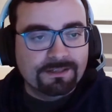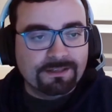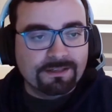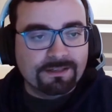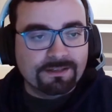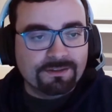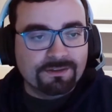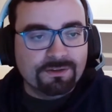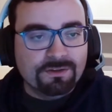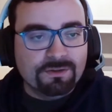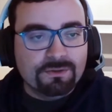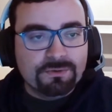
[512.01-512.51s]

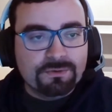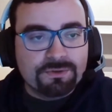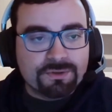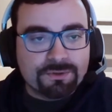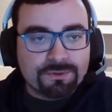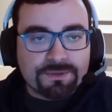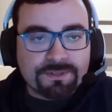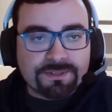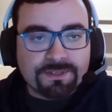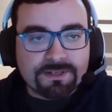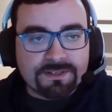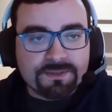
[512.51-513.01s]
like the
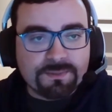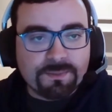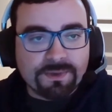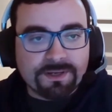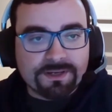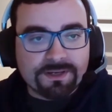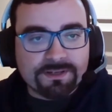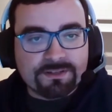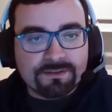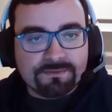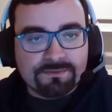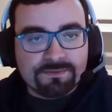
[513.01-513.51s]
usual
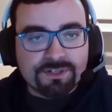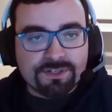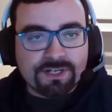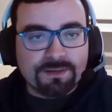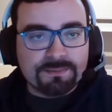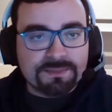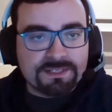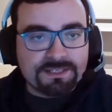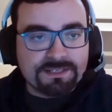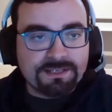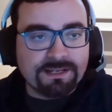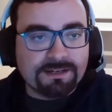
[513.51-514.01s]
suspects of
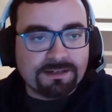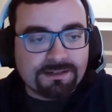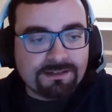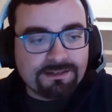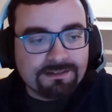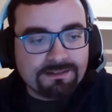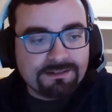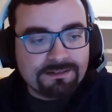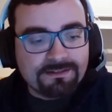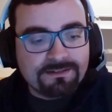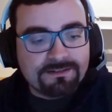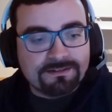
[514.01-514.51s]

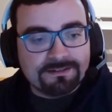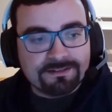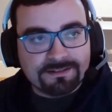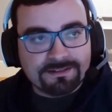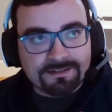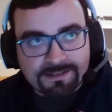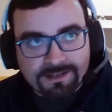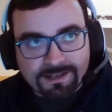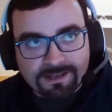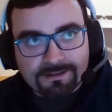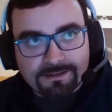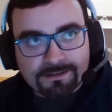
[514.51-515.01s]
Jamstack
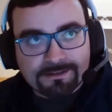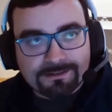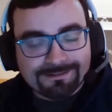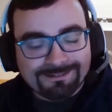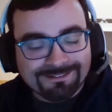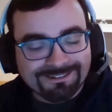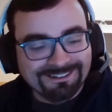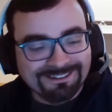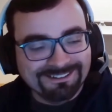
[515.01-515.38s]
stack.